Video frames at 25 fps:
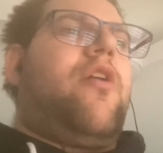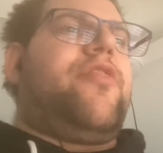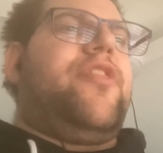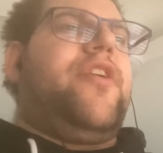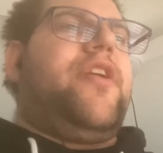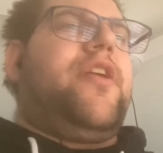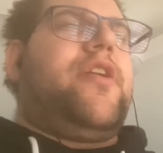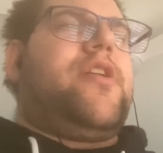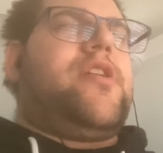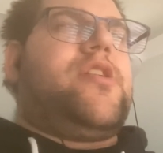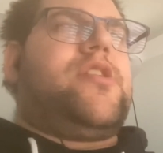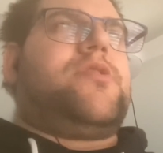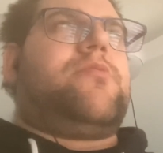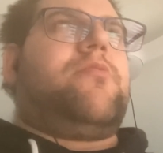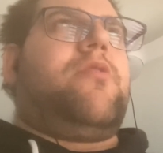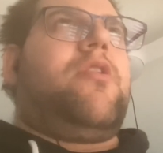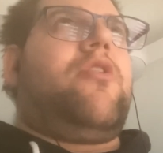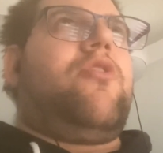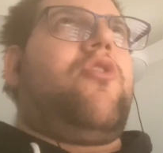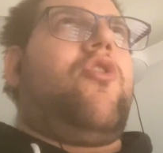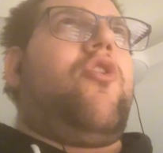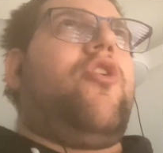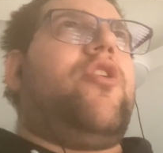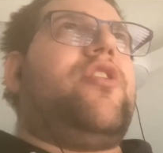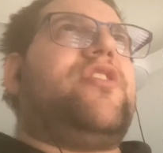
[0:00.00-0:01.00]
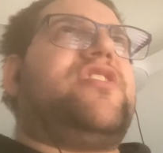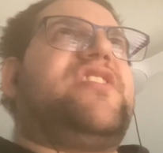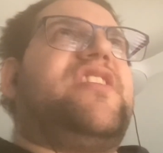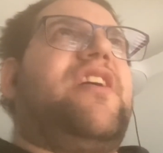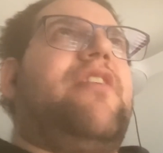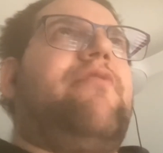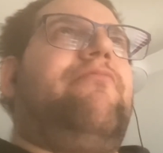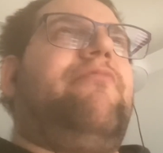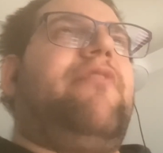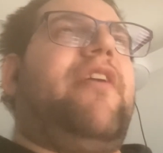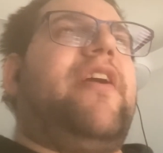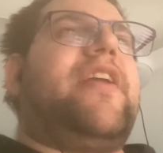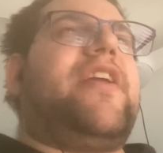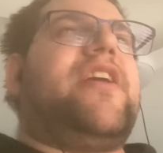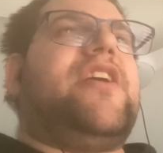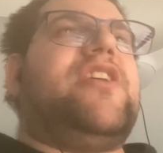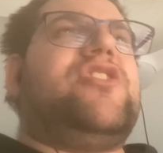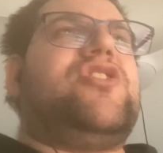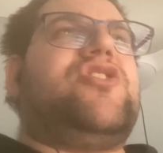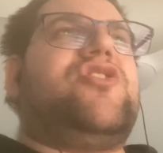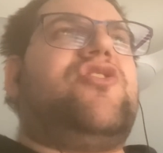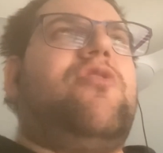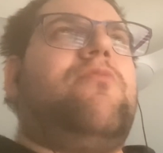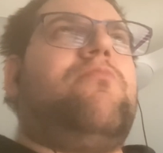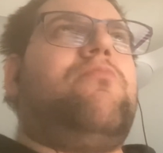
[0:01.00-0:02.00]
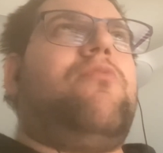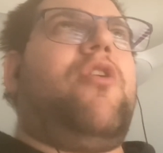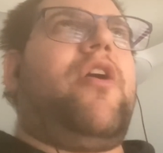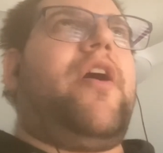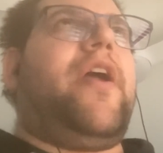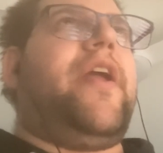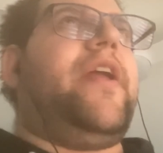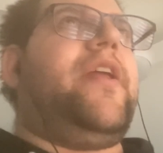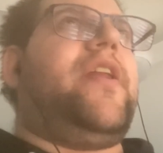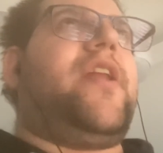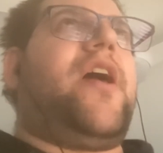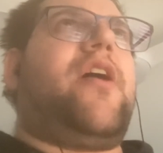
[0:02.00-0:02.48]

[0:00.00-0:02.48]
think as well it hurts that Rankin's not playing,